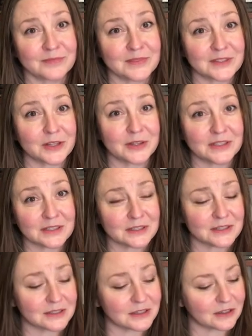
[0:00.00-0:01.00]
So this
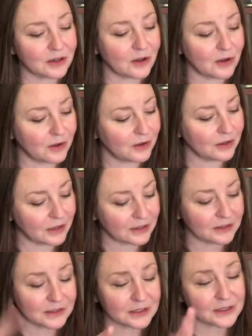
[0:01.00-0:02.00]
is still
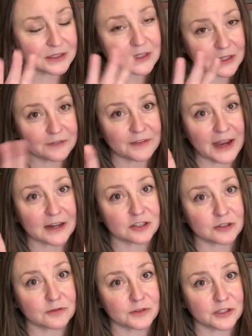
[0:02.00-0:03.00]
a, a
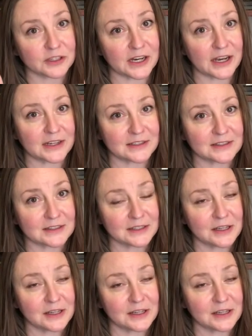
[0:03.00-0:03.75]
factor for you guys.